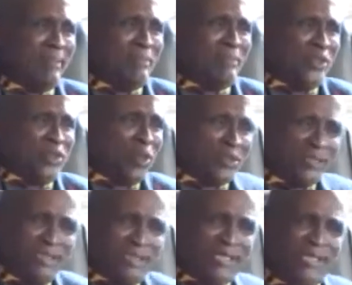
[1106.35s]

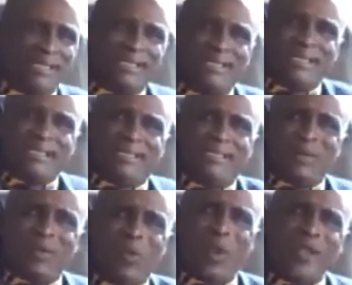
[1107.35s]
beyond
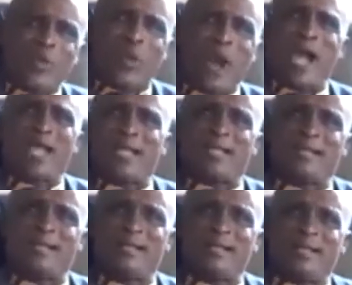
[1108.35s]
where you are.
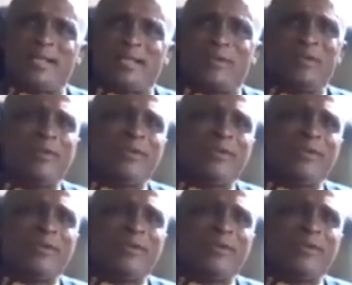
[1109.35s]
You know,